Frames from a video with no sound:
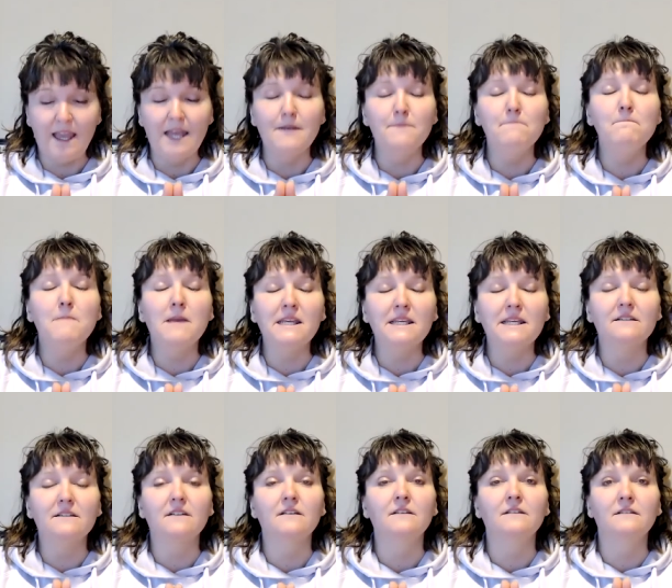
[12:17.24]
and make
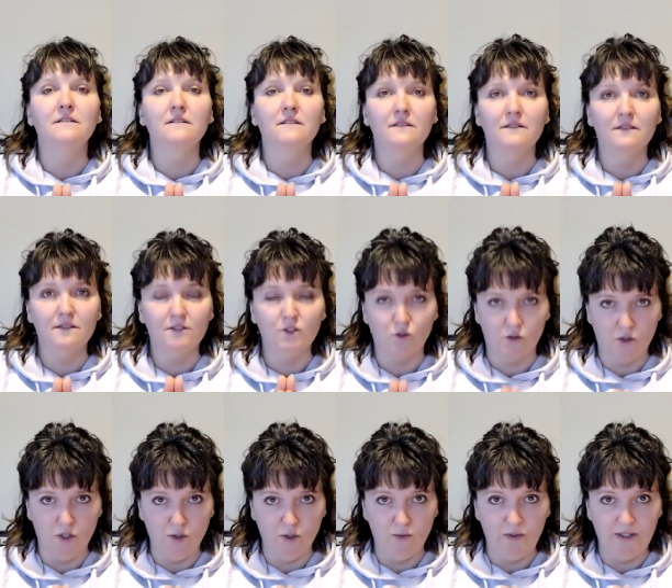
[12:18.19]
it
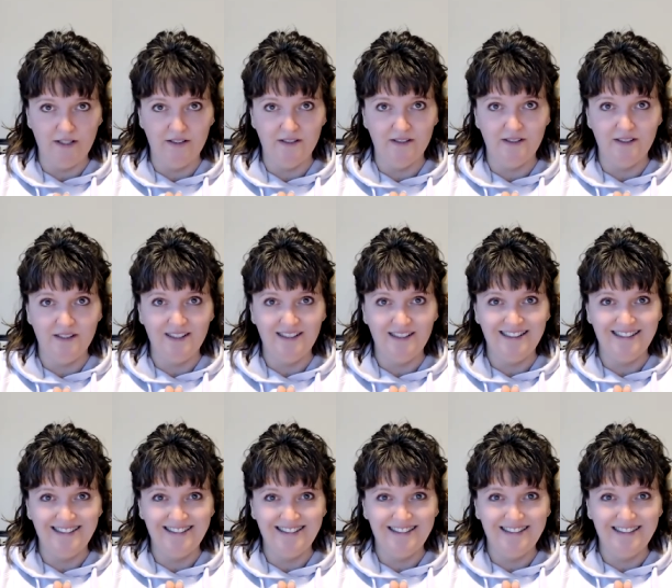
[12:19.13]
your own.
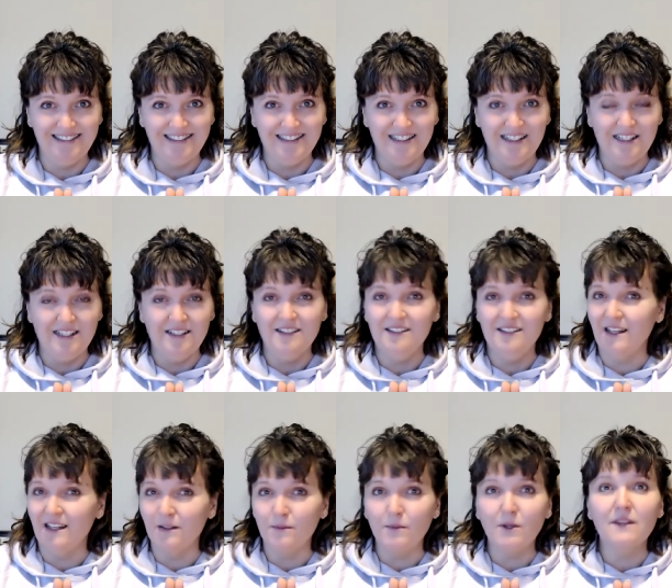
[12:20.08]

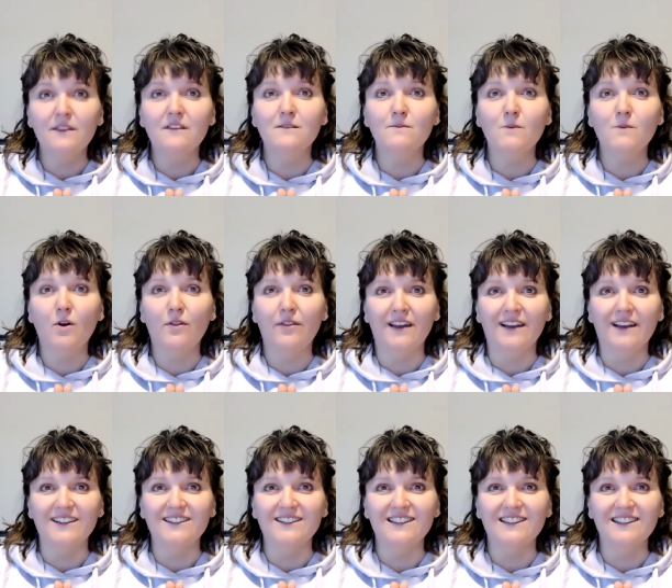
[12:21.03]
Celebrate the small
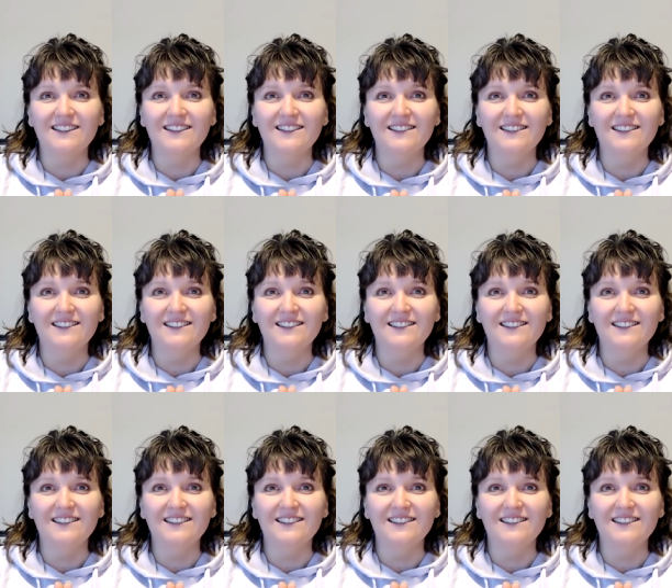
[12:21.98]
things